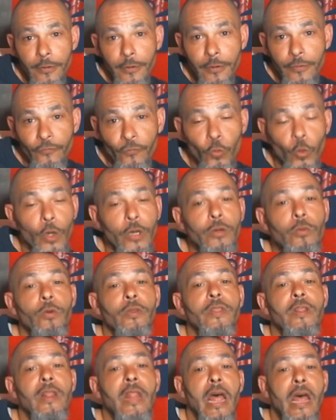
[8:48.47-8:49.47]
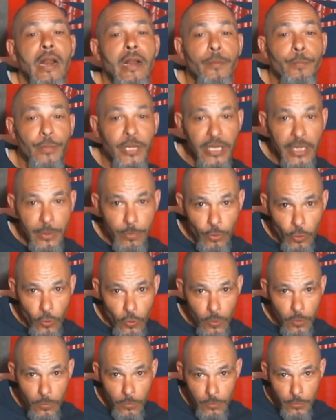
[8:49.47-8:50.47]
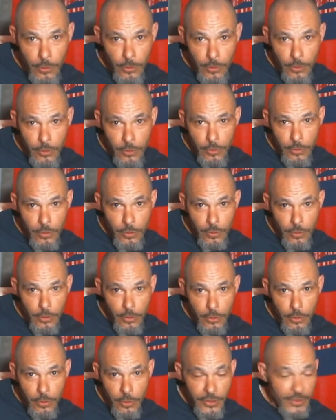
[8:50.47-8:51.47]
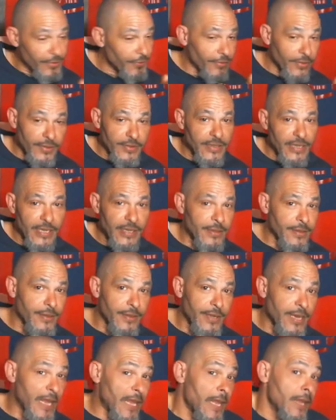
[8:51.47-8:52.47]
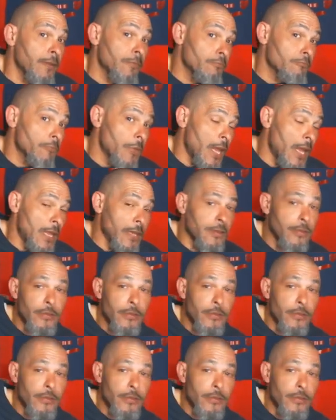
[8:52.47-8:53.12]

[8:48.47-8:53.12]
Worked with a lot of people because at the end of the day, hey,